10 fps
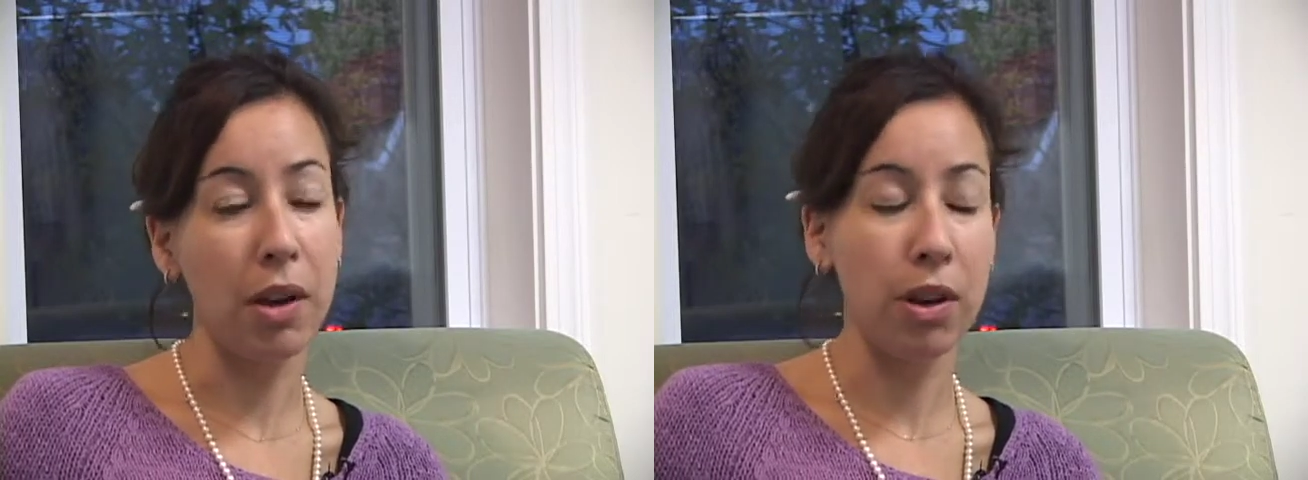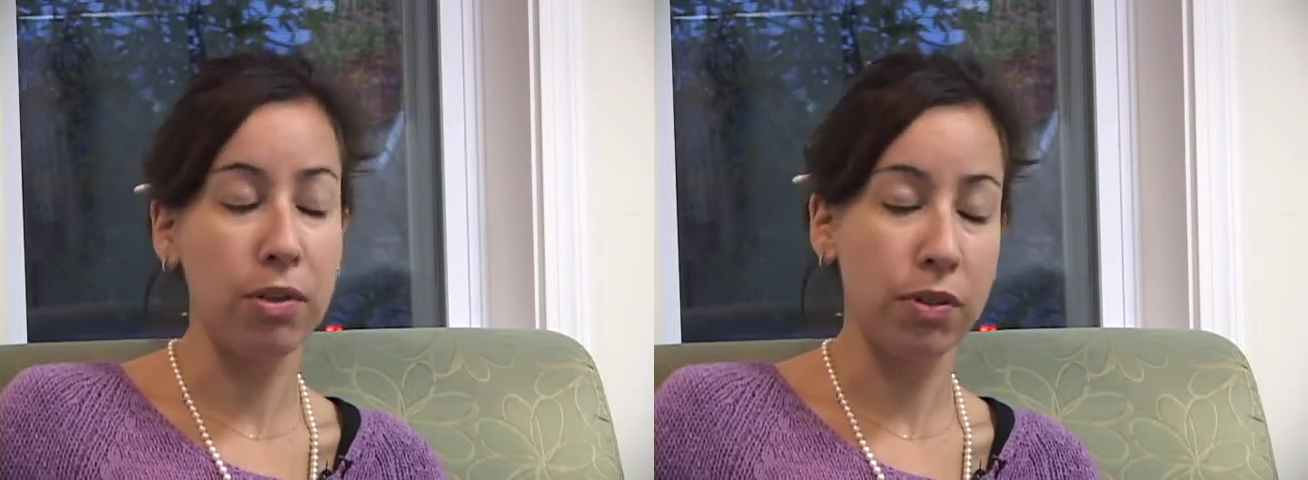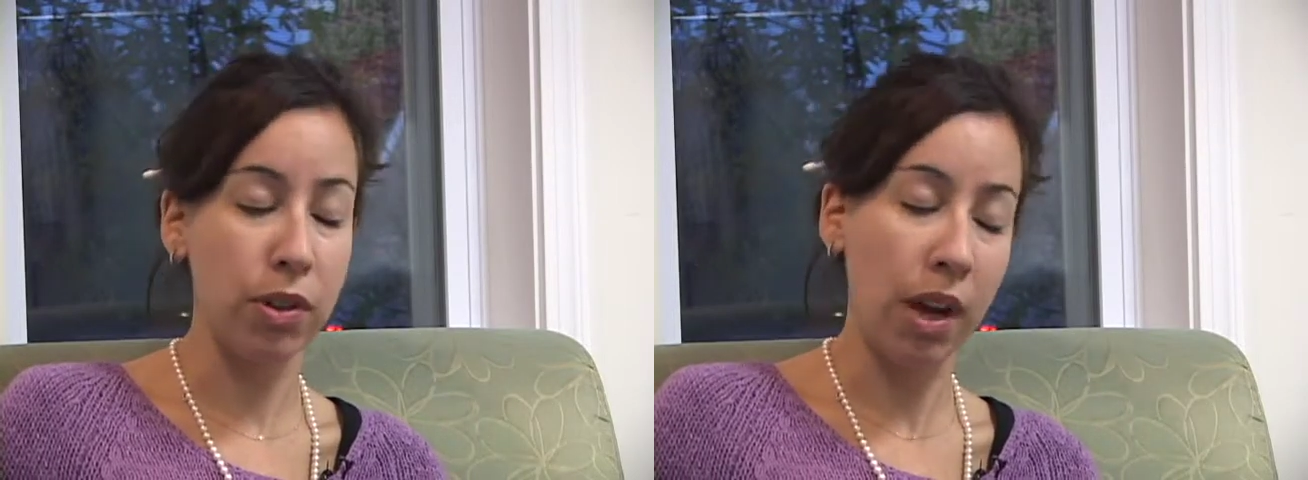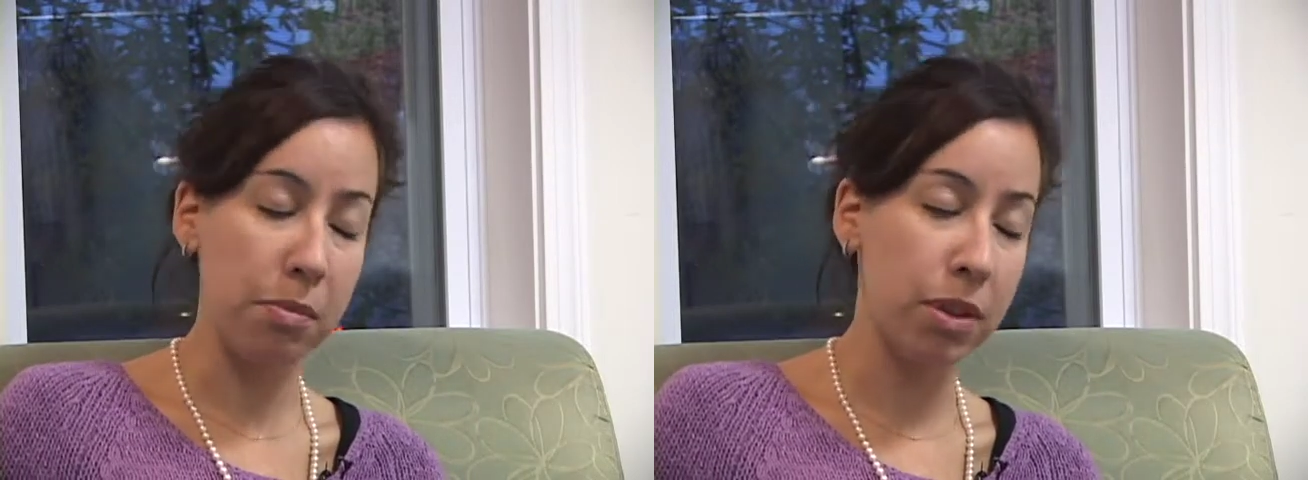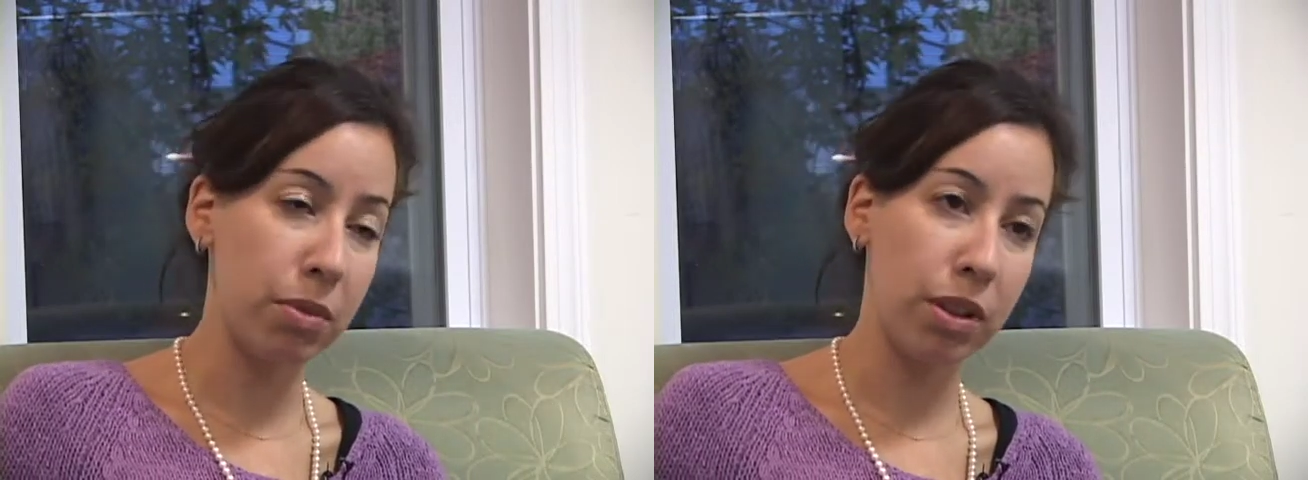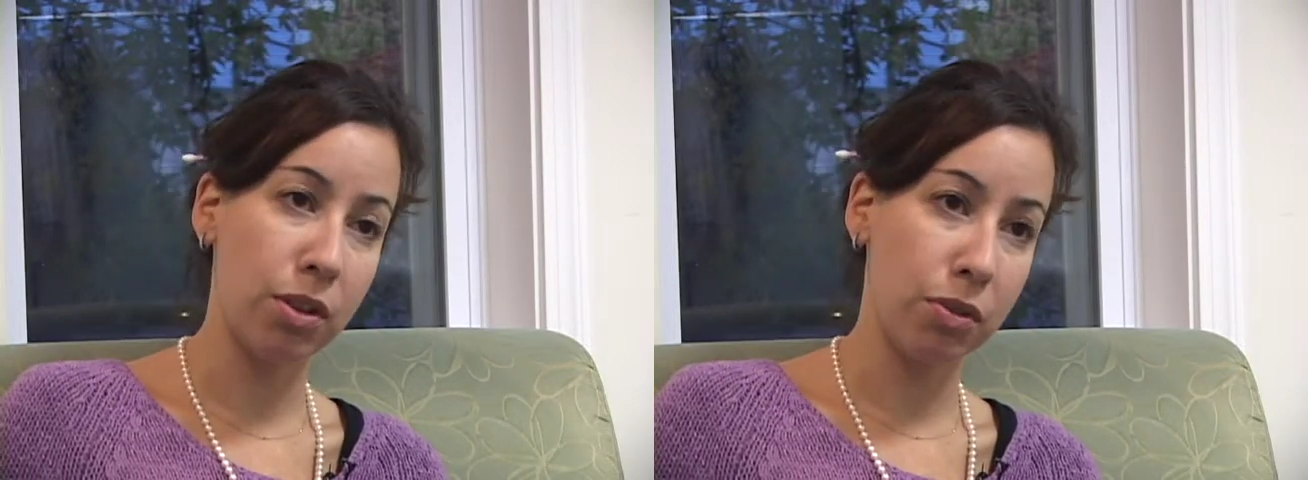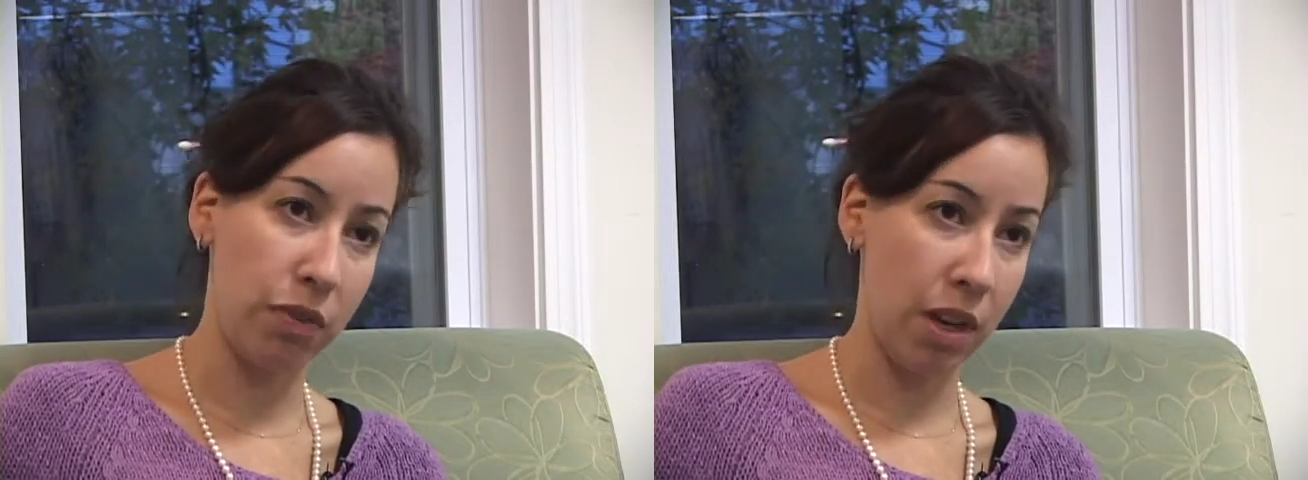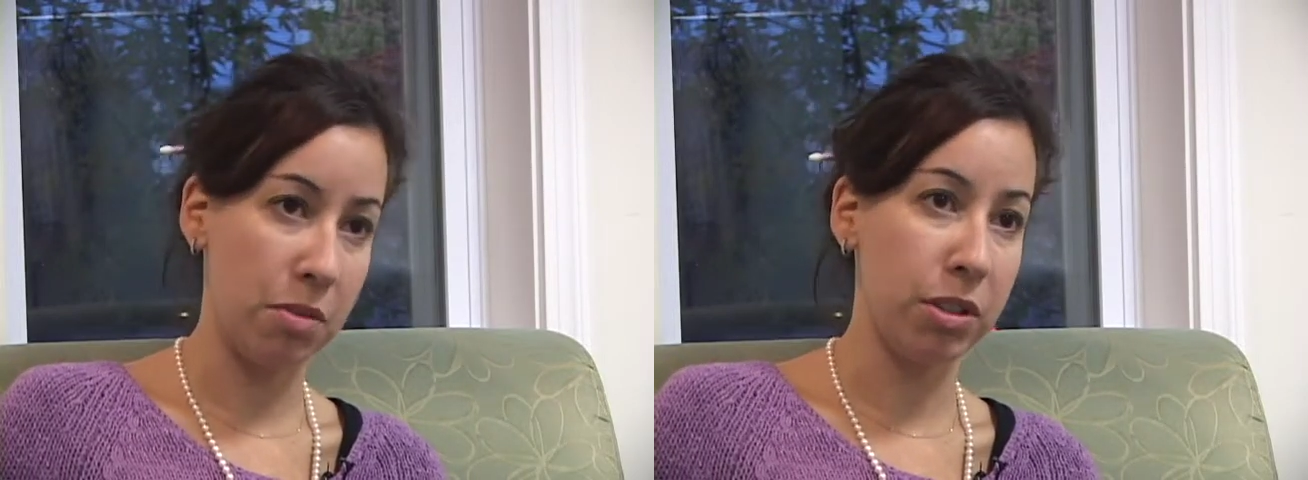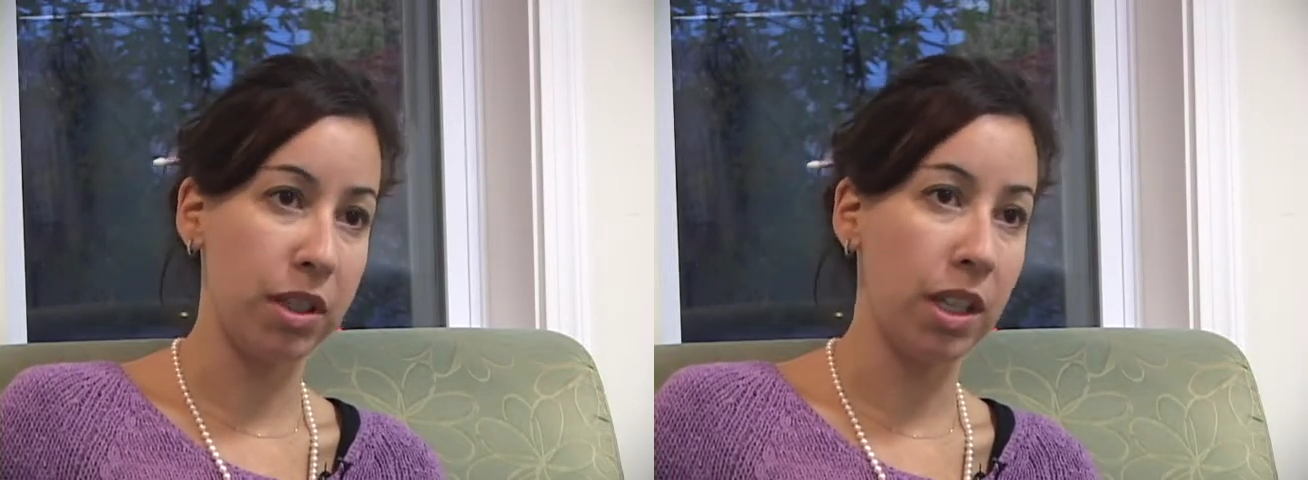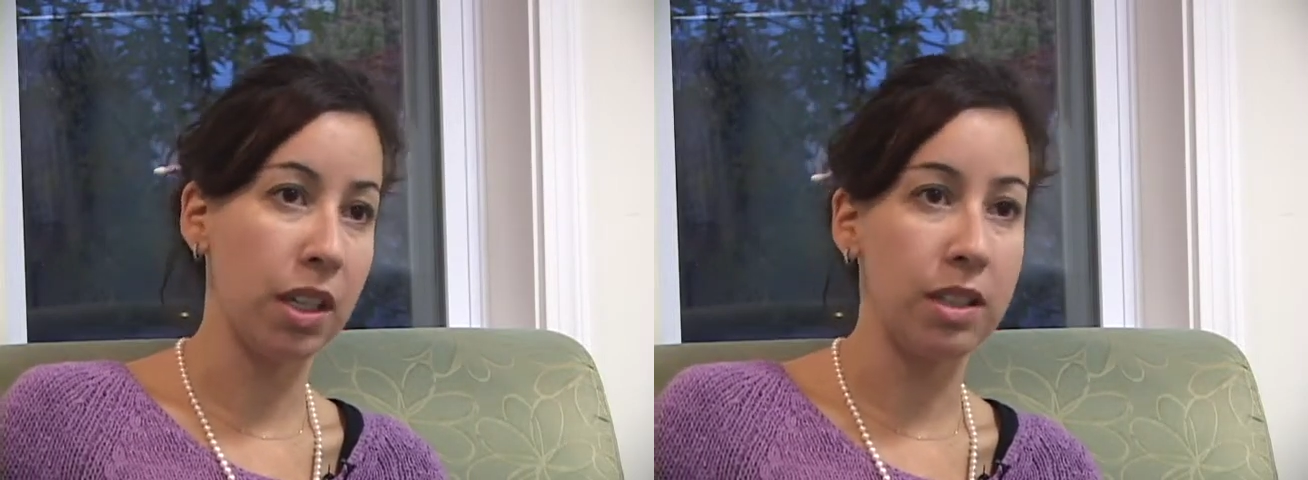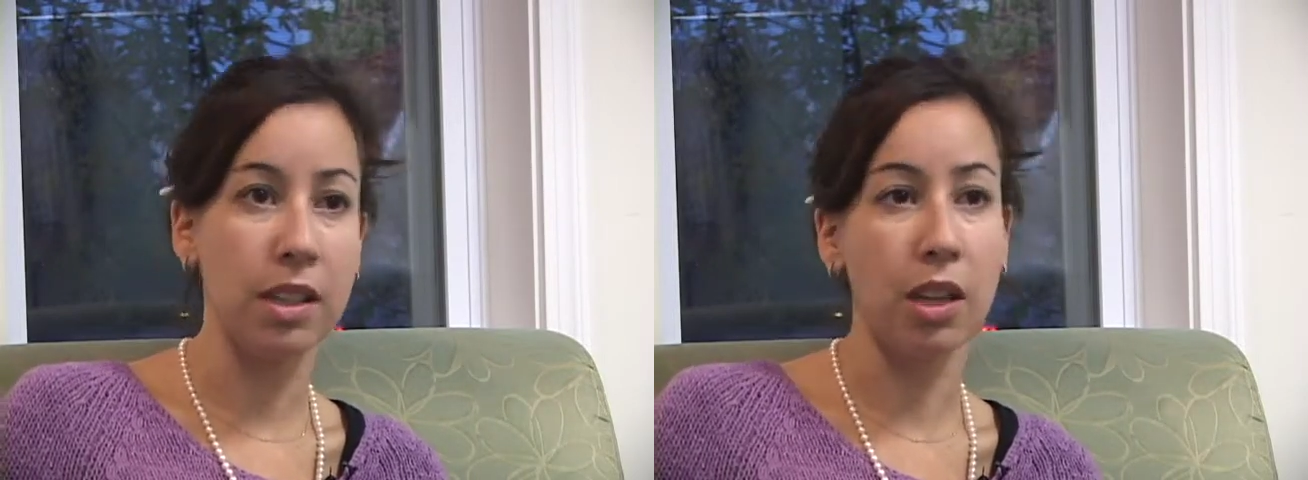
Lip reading: However, if you have been with your family and